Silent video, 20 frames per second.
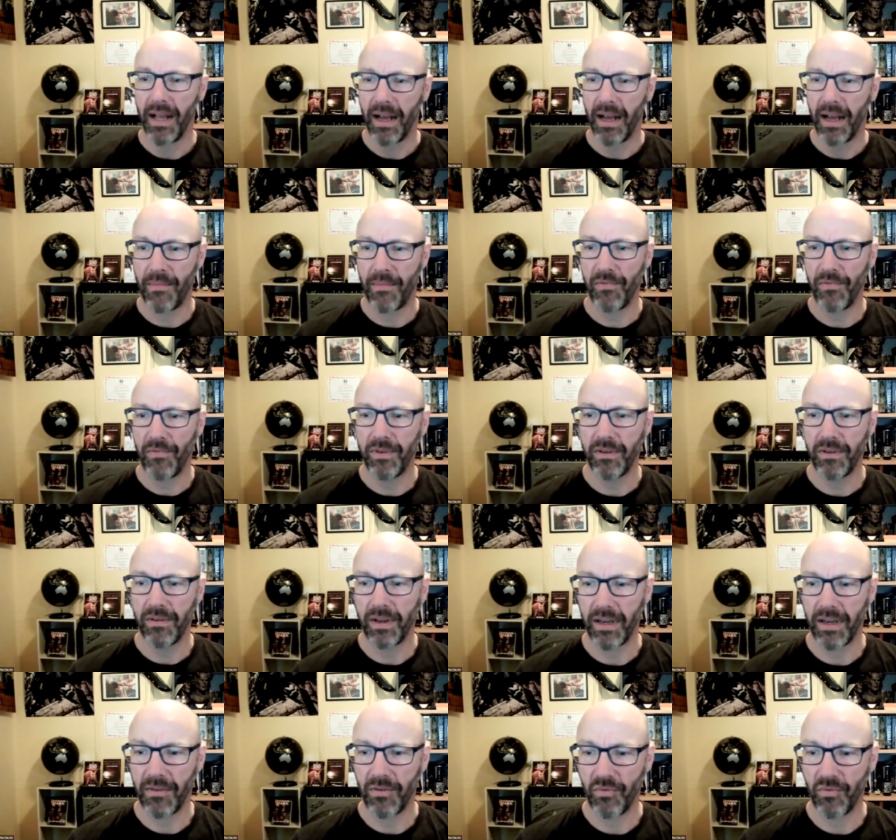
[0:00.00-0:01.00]
I'm
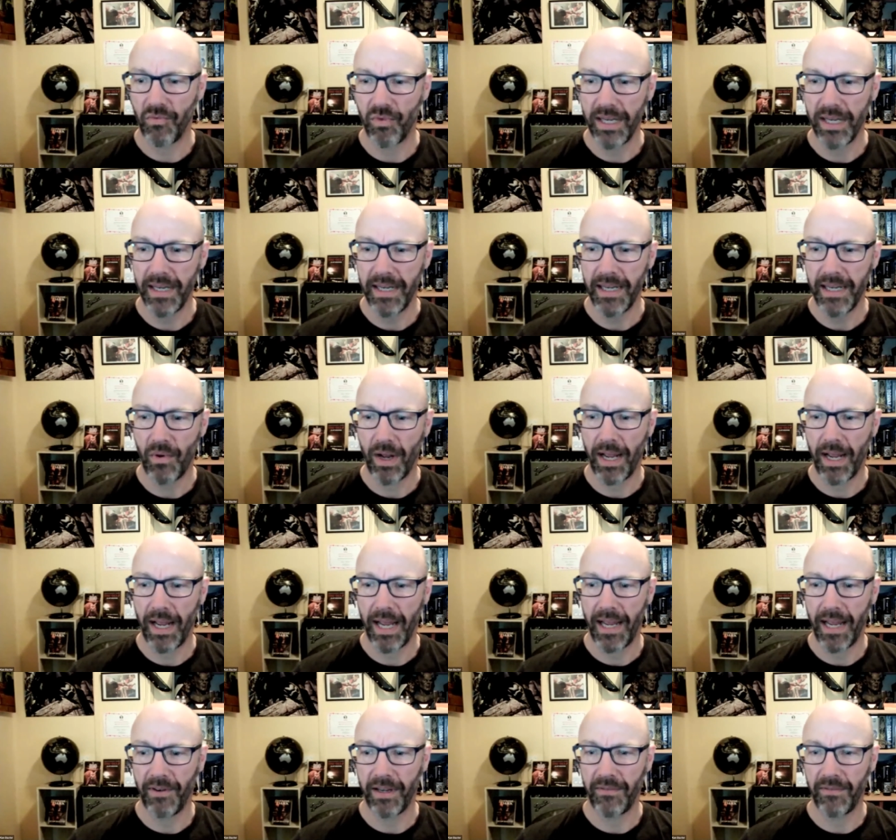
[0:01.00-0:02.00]
often really quite
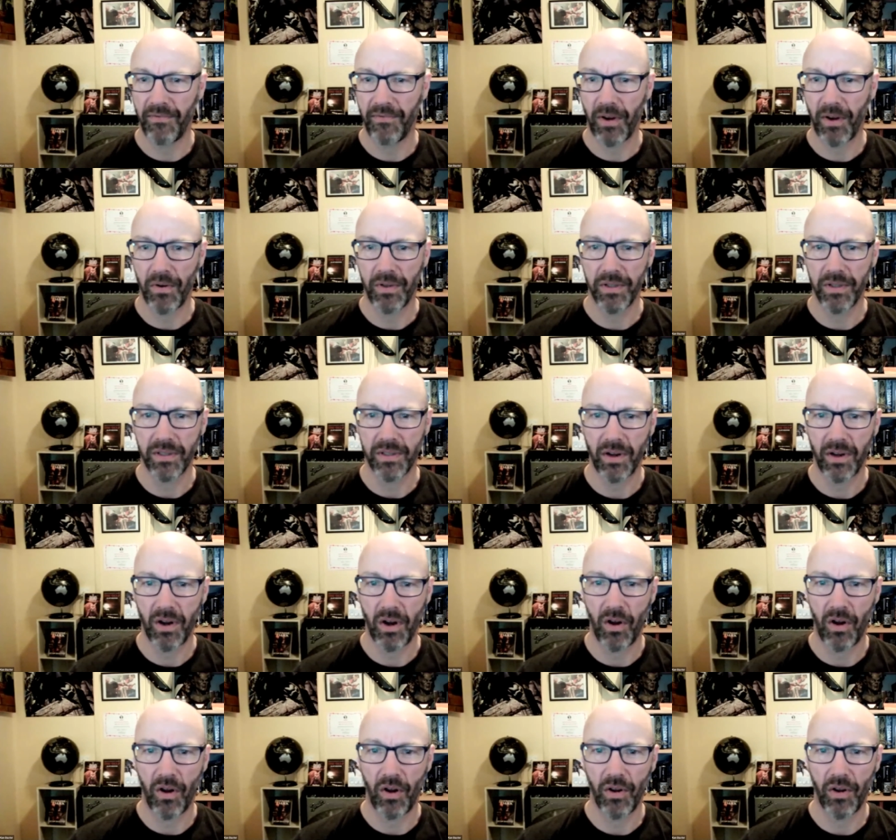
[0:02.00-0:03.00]
heavily focused
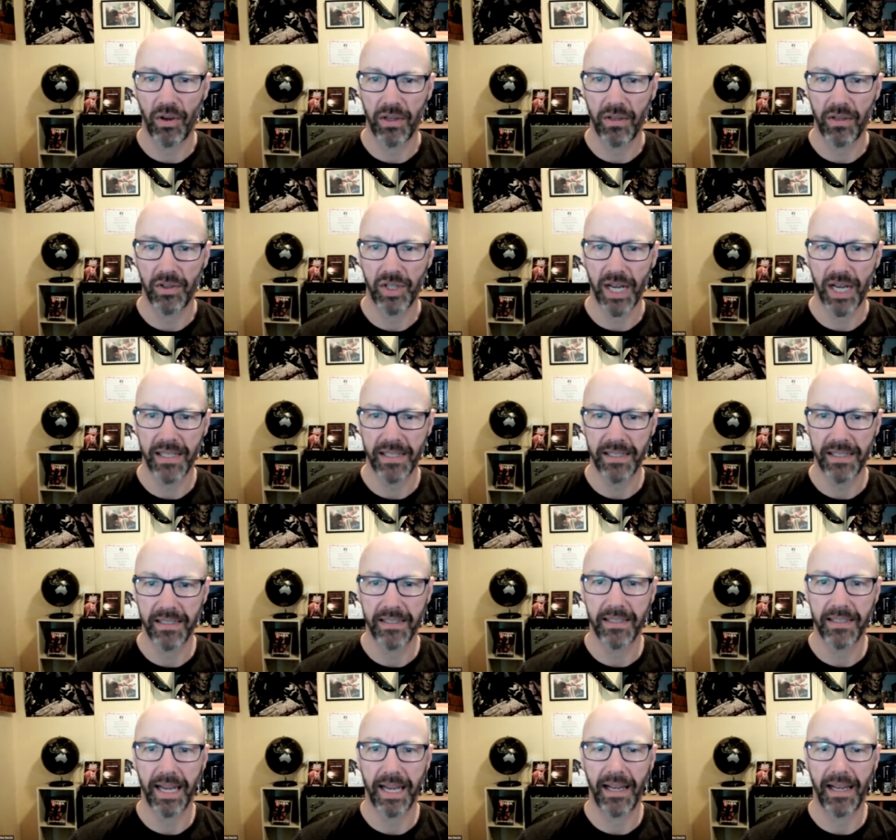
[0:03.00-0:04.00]
on justice
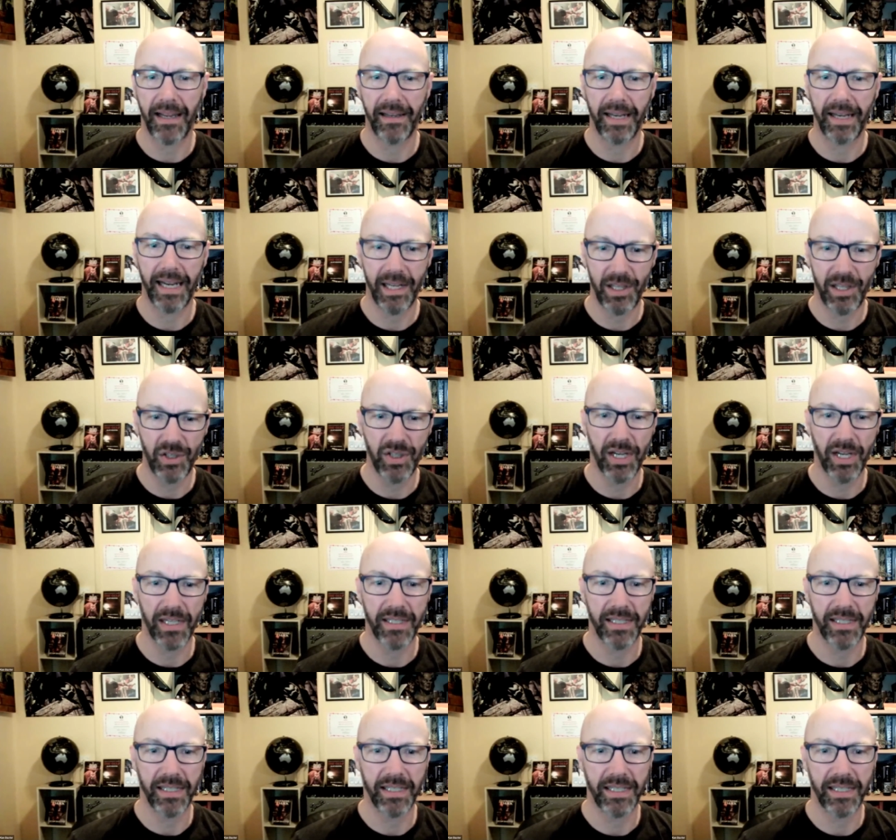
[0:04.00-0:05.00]
and
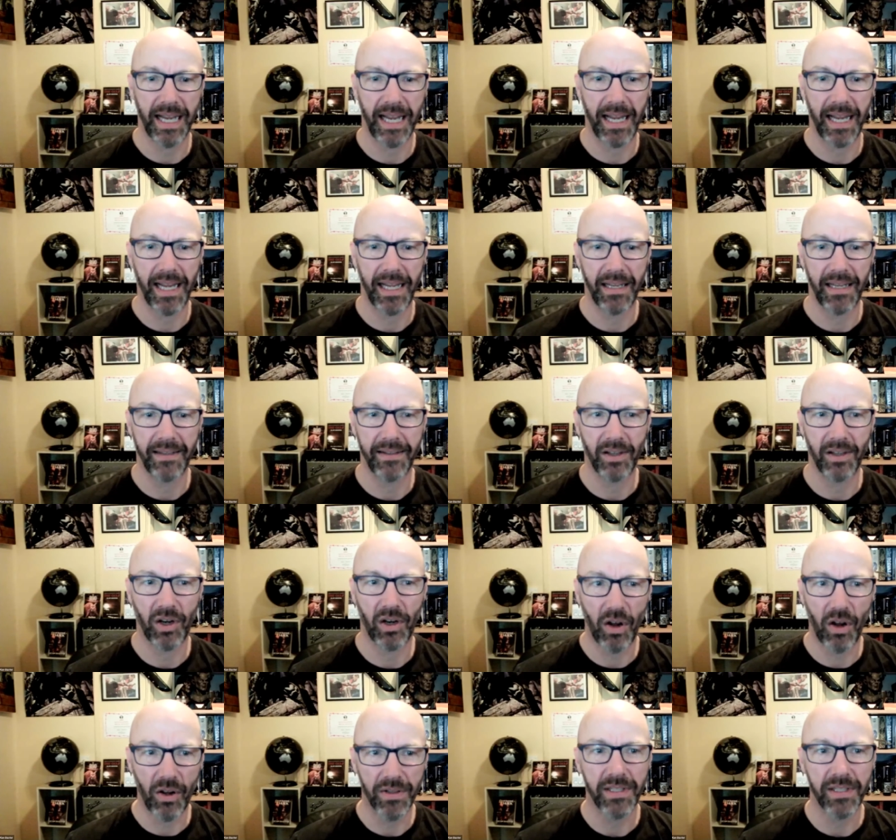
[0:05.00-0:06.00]
injustice and the
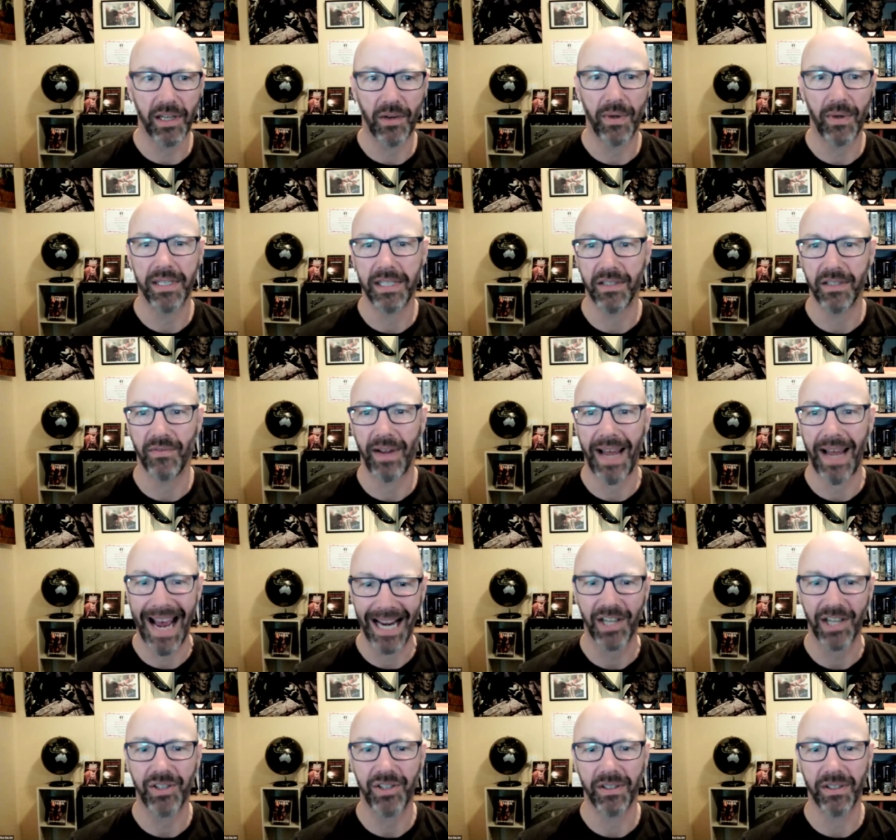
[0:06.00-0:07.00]
consequences of
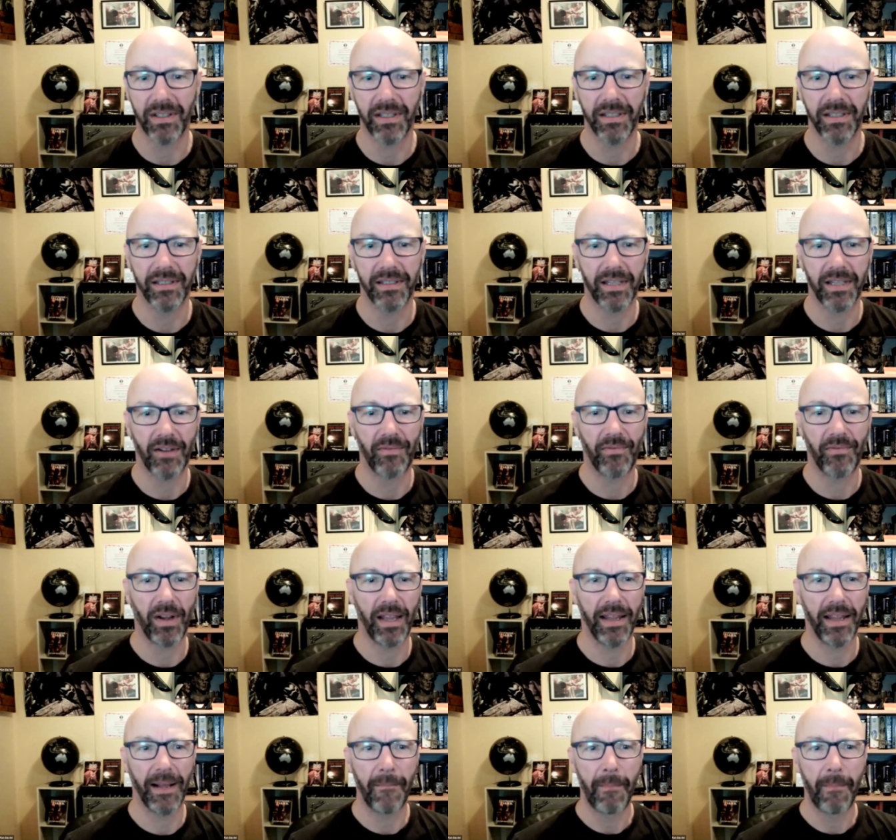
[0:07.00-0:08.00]
action and stuff like
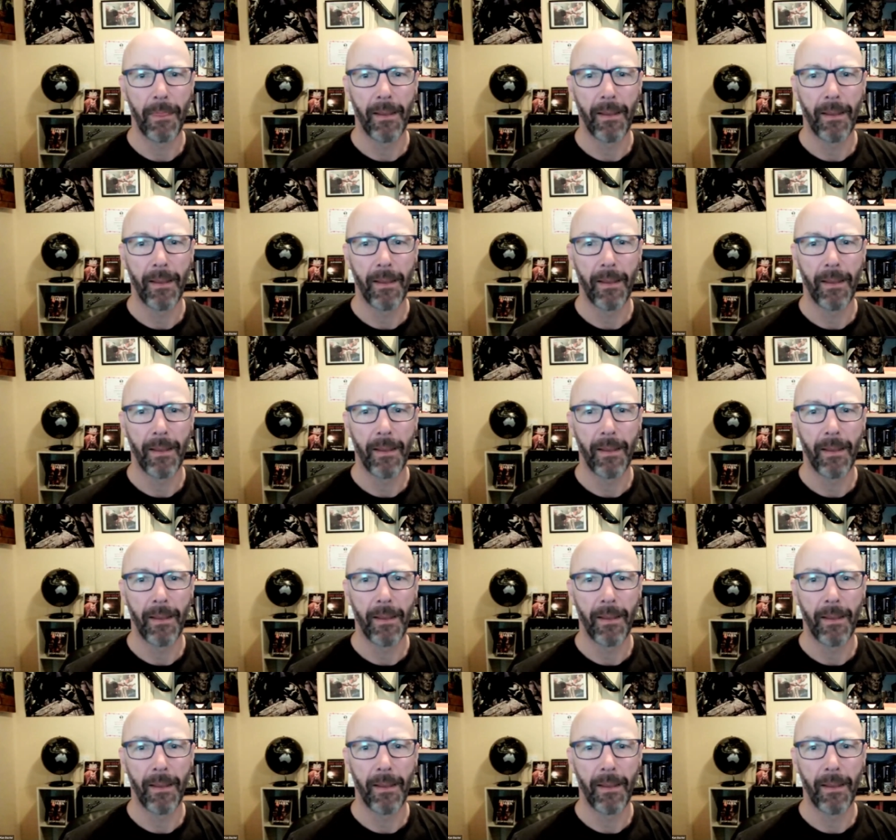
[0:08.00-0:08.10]
that.